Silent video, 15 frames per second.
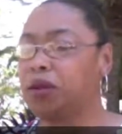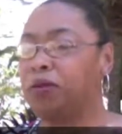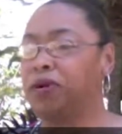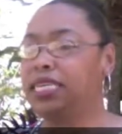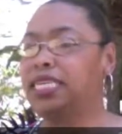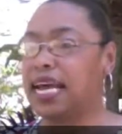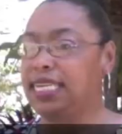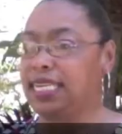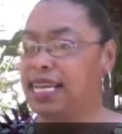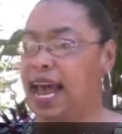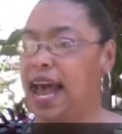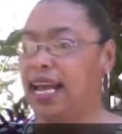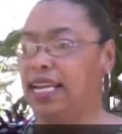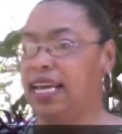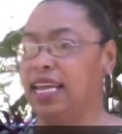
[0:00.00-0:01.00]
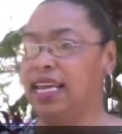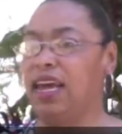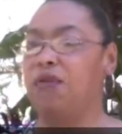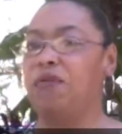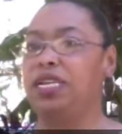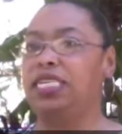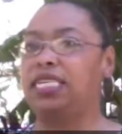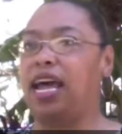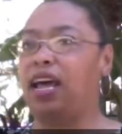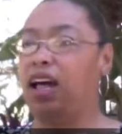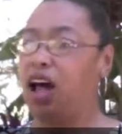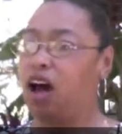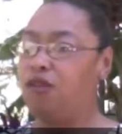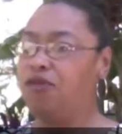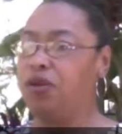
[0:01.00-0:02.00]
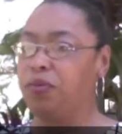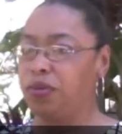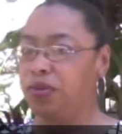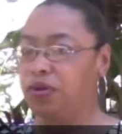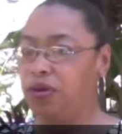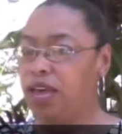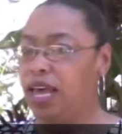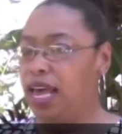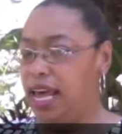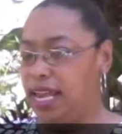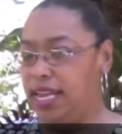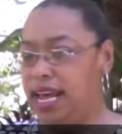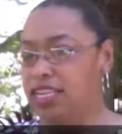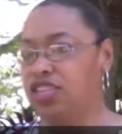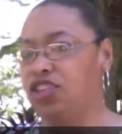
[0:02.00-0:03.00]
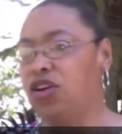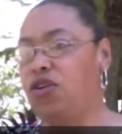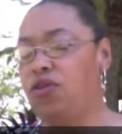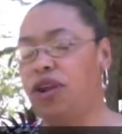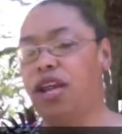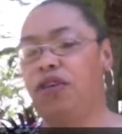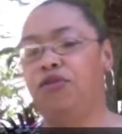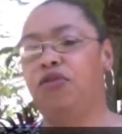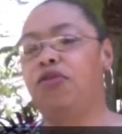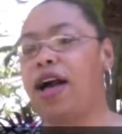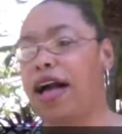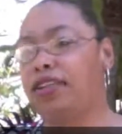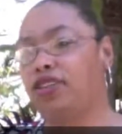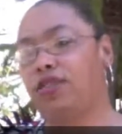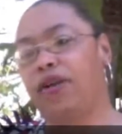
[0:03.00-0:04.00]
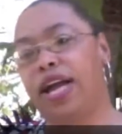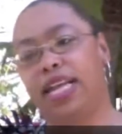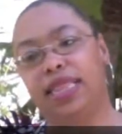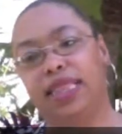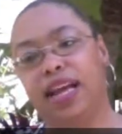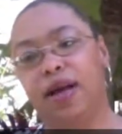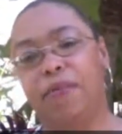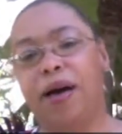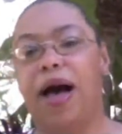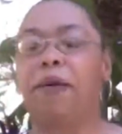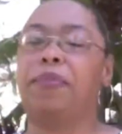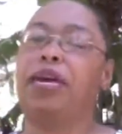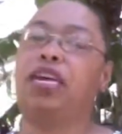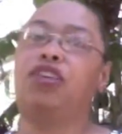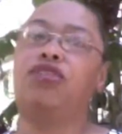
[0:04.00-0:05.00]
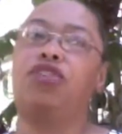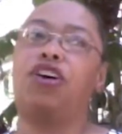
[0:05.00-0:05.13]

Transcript: We stay stagnant and we stay comfortable in that zone. And if you guys know anything about me,